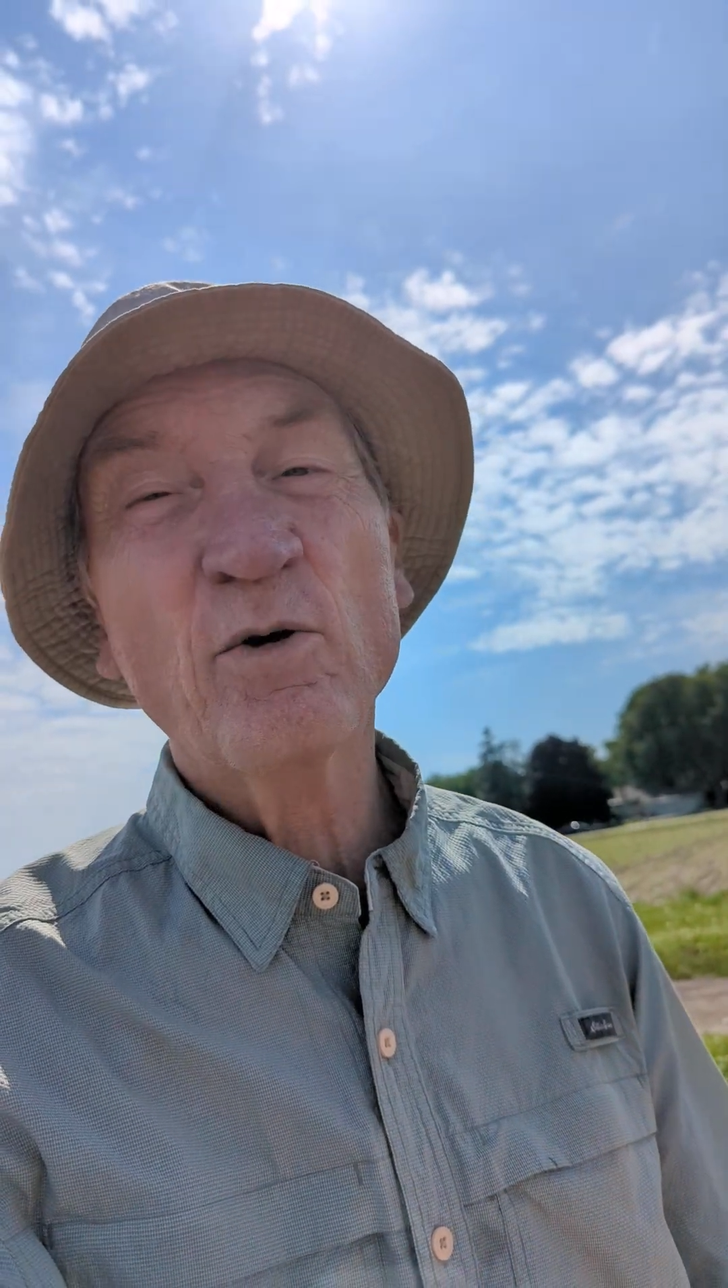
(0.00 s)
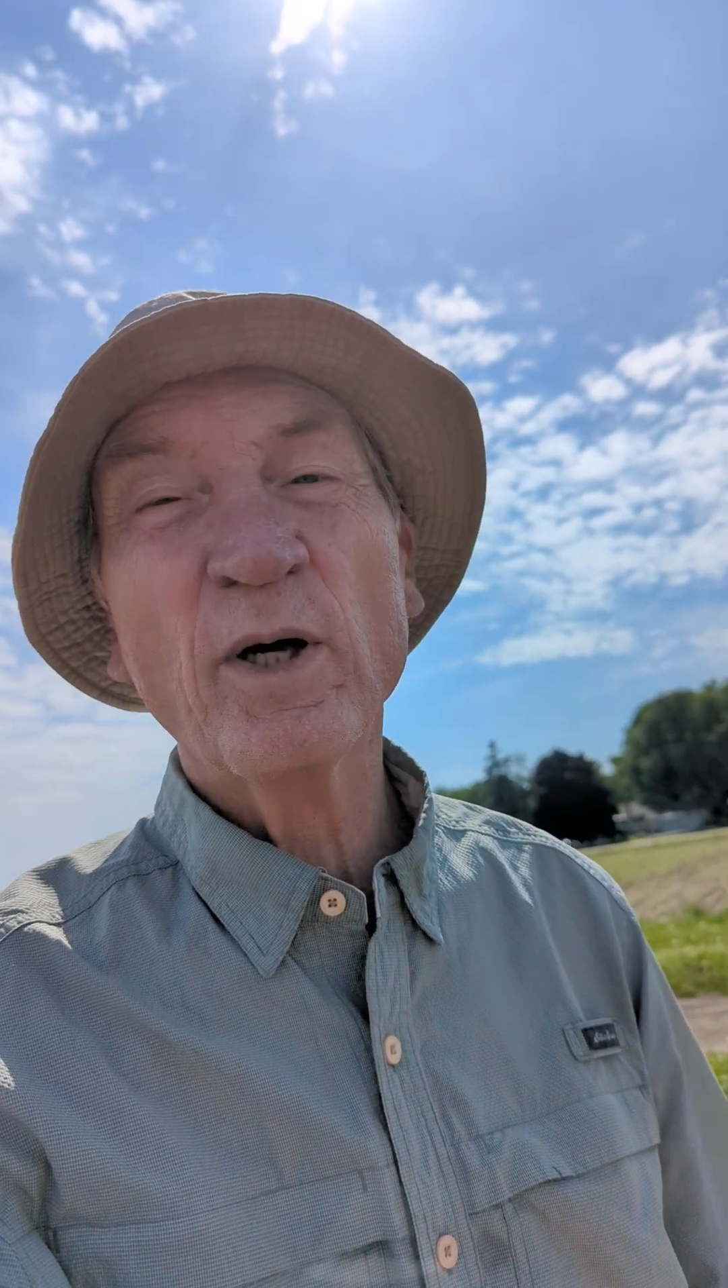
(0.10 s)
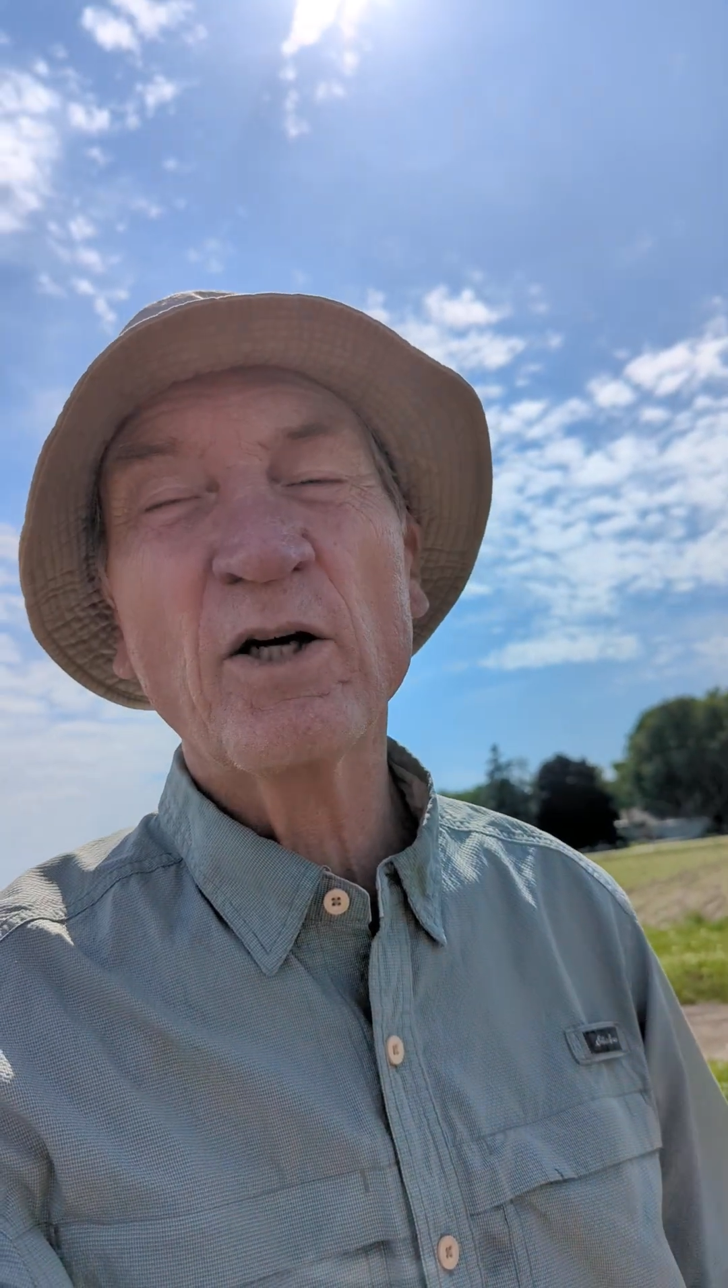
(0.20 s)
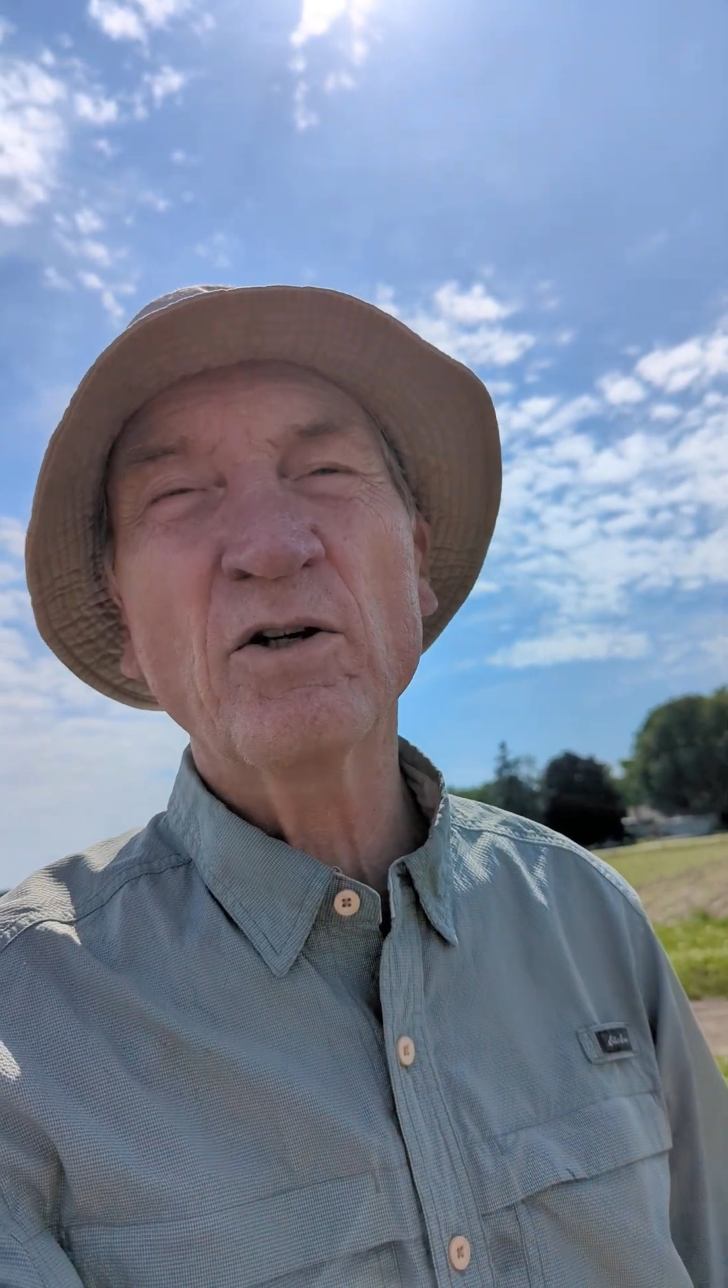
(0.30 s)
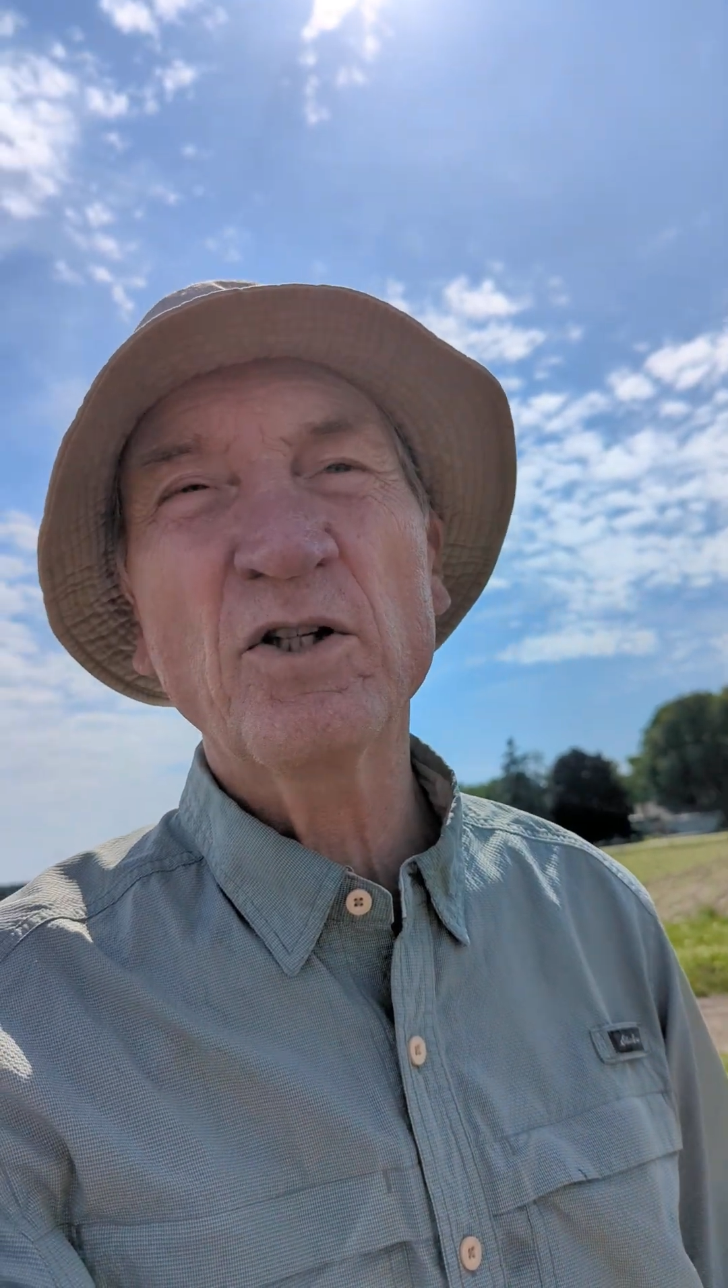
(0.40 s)

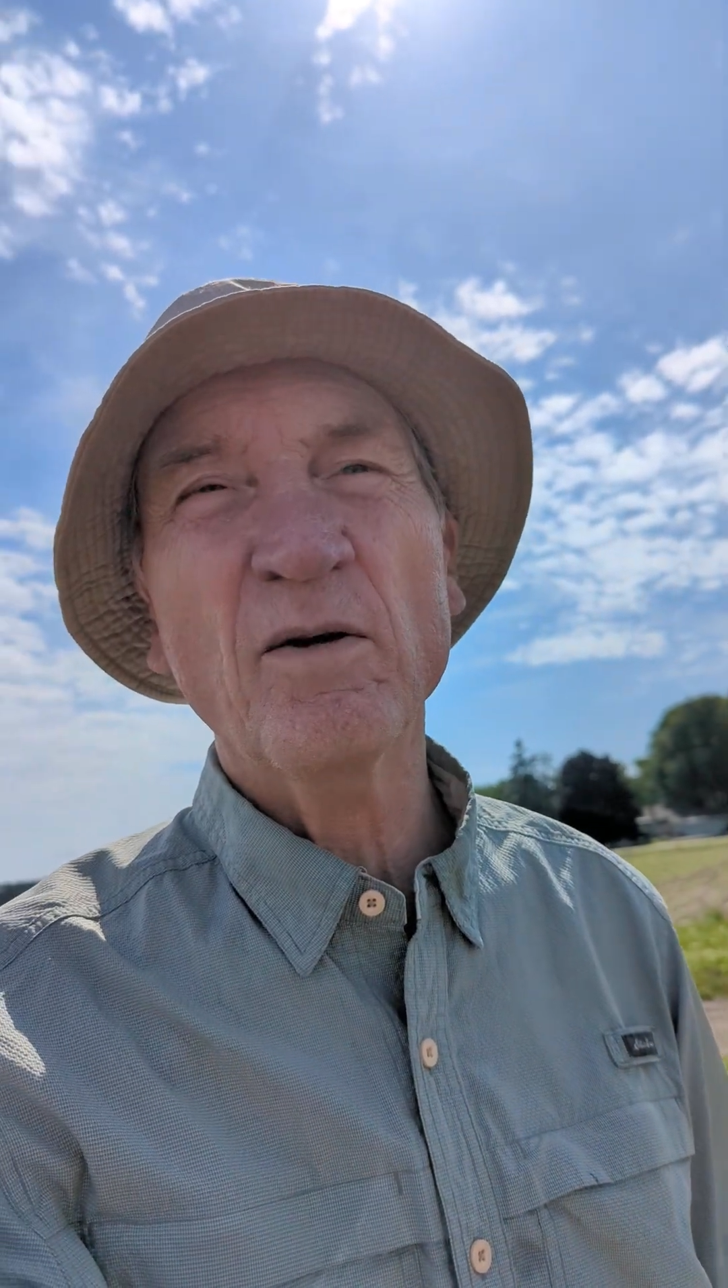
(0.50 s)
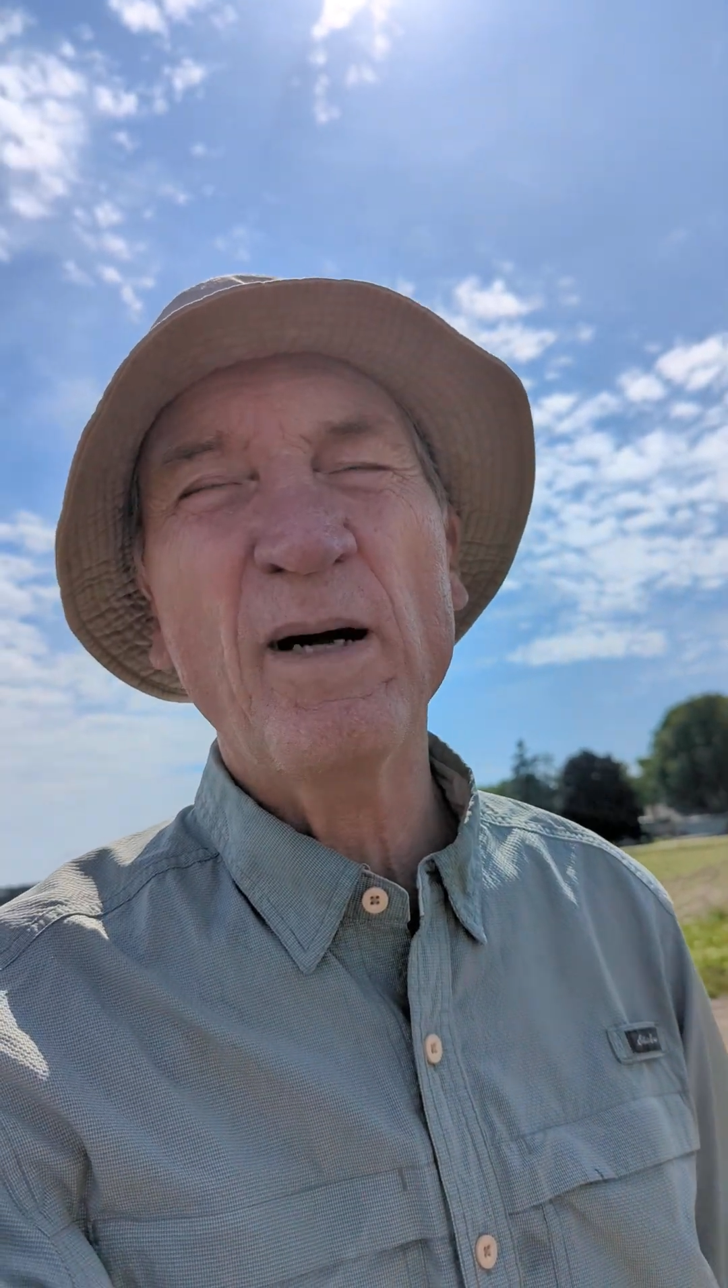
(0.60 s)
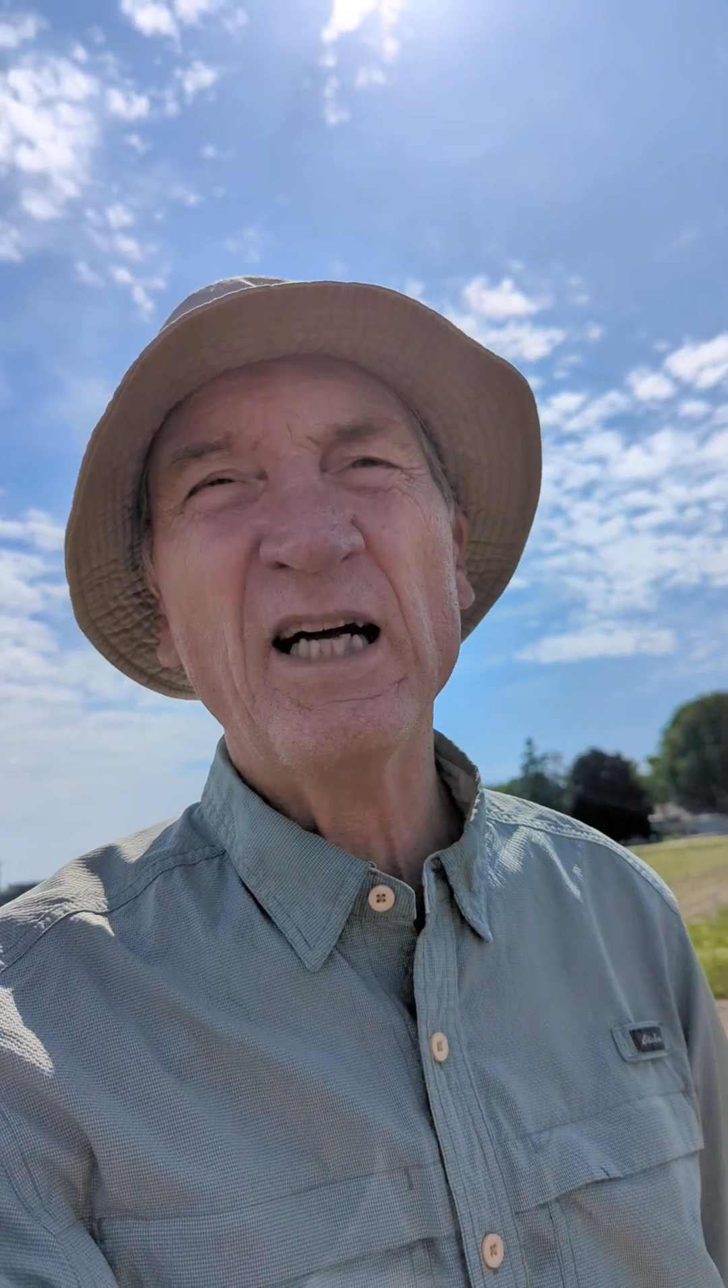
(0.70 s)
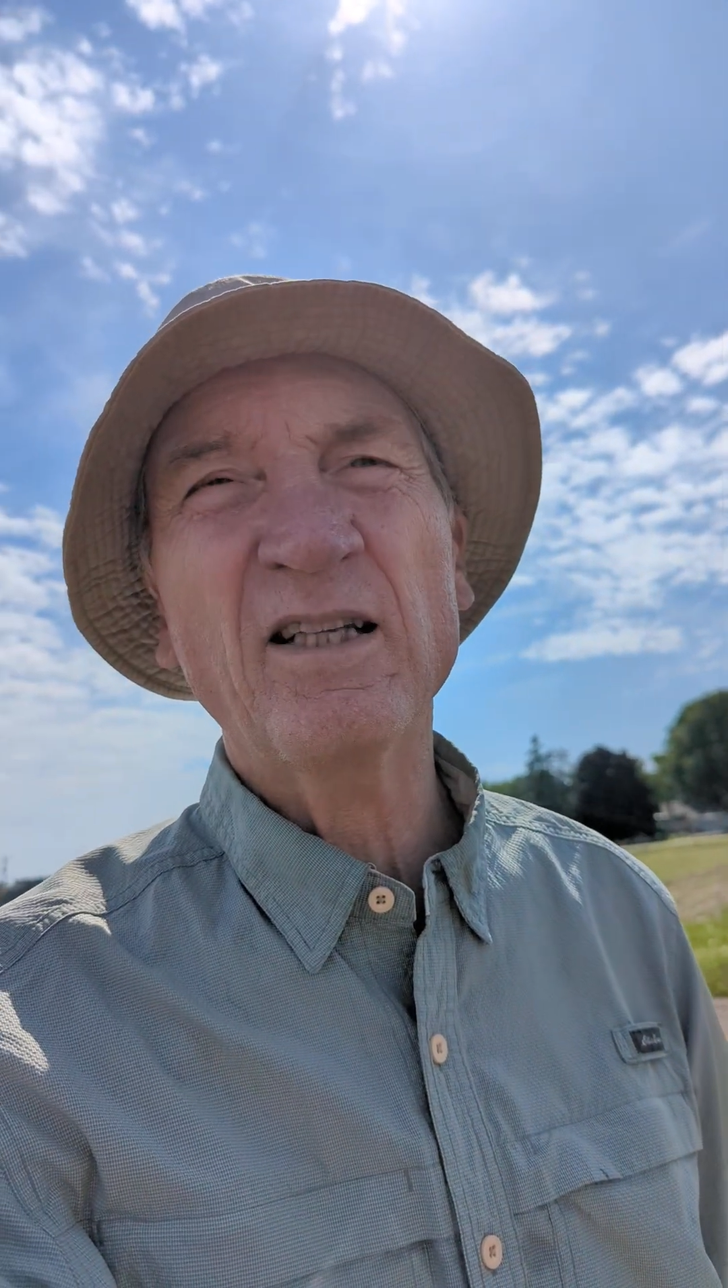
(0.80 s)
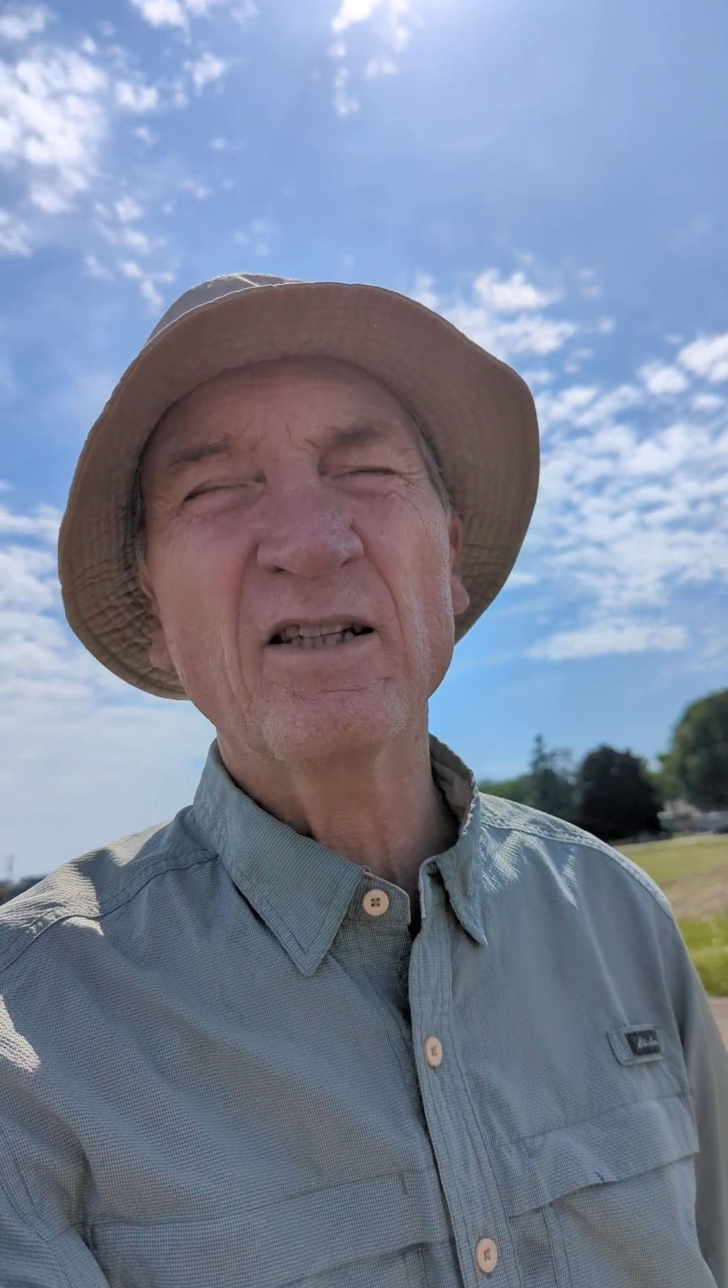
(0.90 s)
quicker to make